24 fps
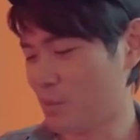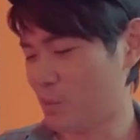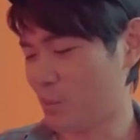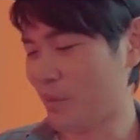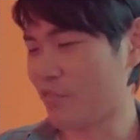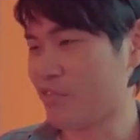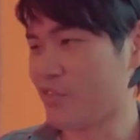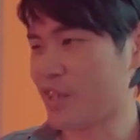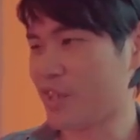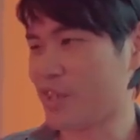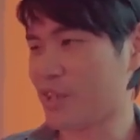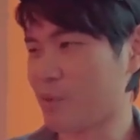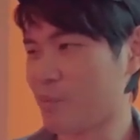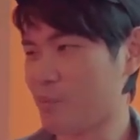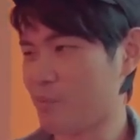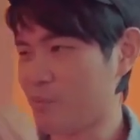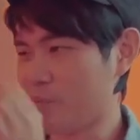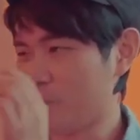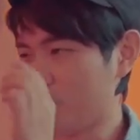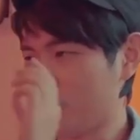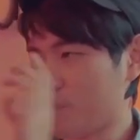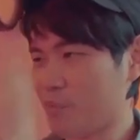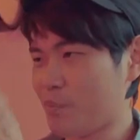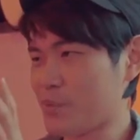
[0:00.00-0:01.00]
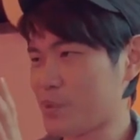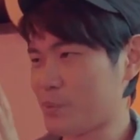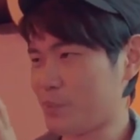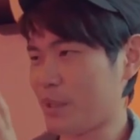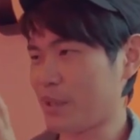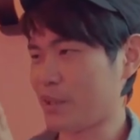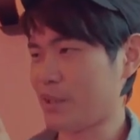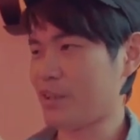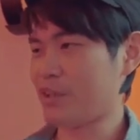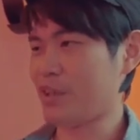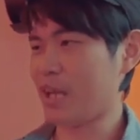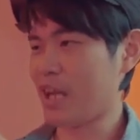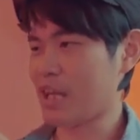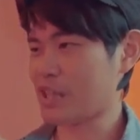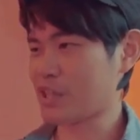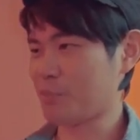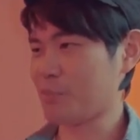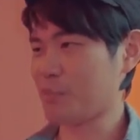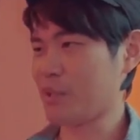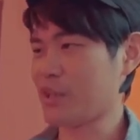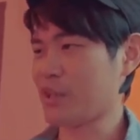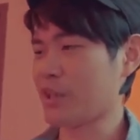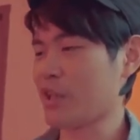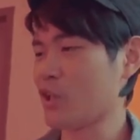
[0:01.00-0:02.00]
one day a spectator
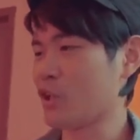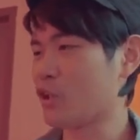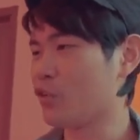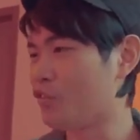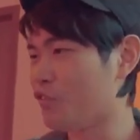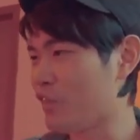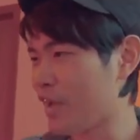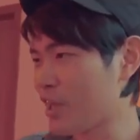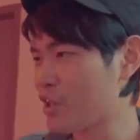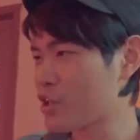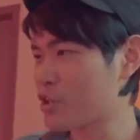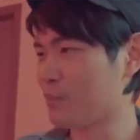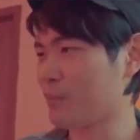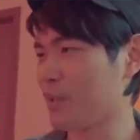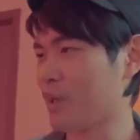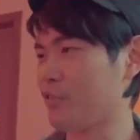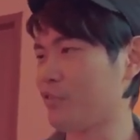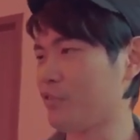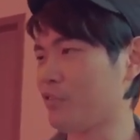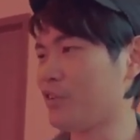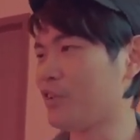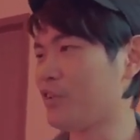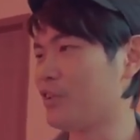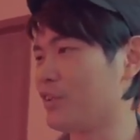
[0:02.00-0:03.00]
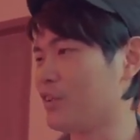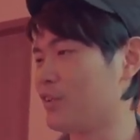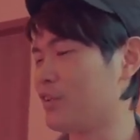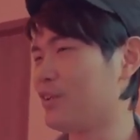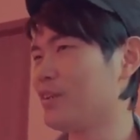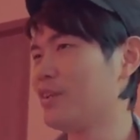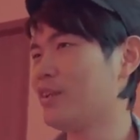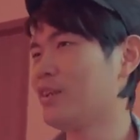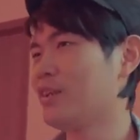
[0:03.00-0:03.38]
asked me, can you wrench my phone?